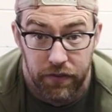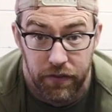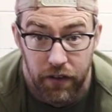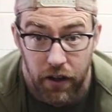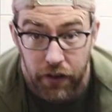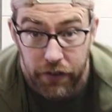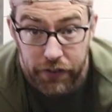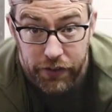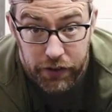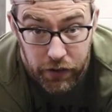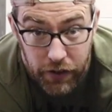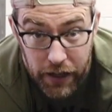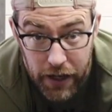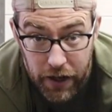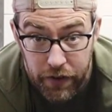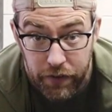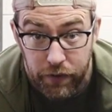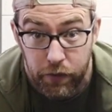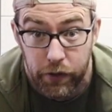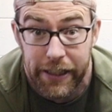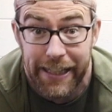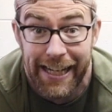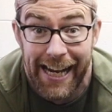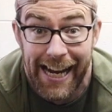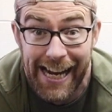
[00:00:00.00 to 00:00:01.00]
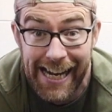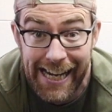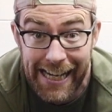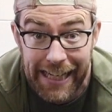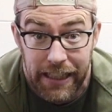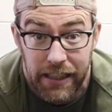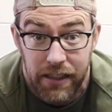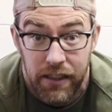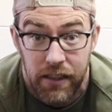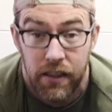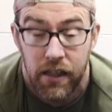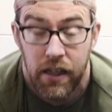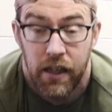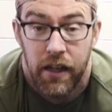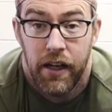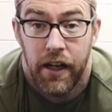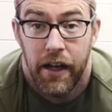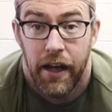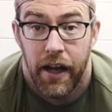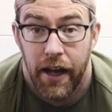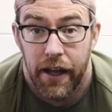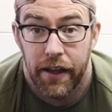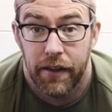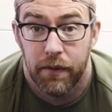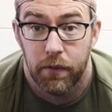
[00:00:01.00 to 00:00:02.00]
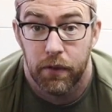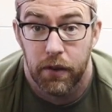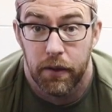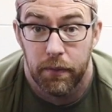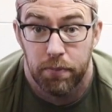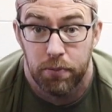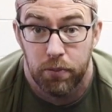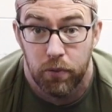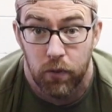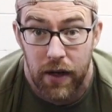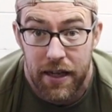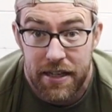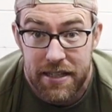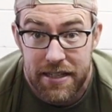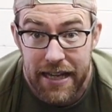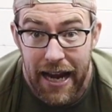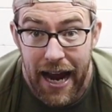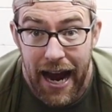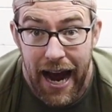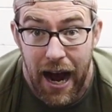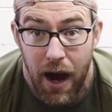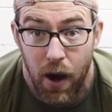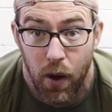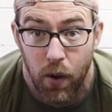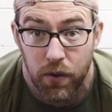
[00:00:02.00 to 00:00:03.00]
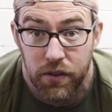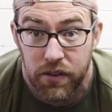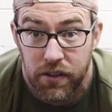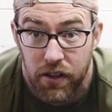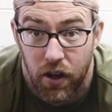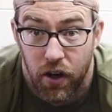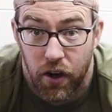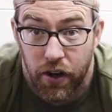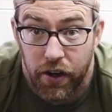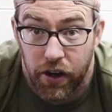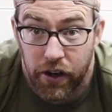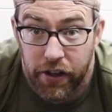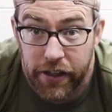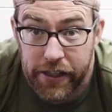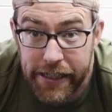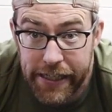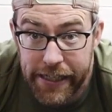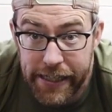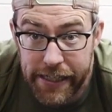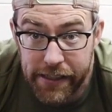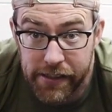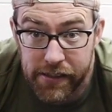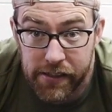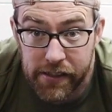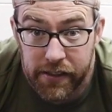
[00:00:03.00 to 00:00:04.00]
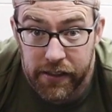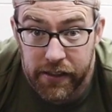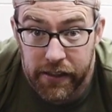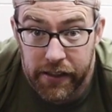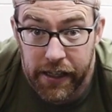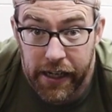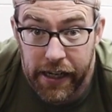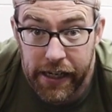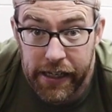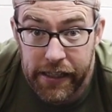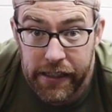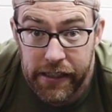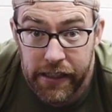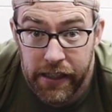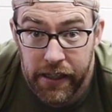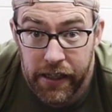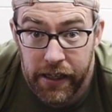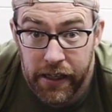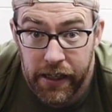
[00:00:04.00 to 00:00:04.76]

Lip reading: on the ground if we can, and then we're gonna press out on our knees, okay?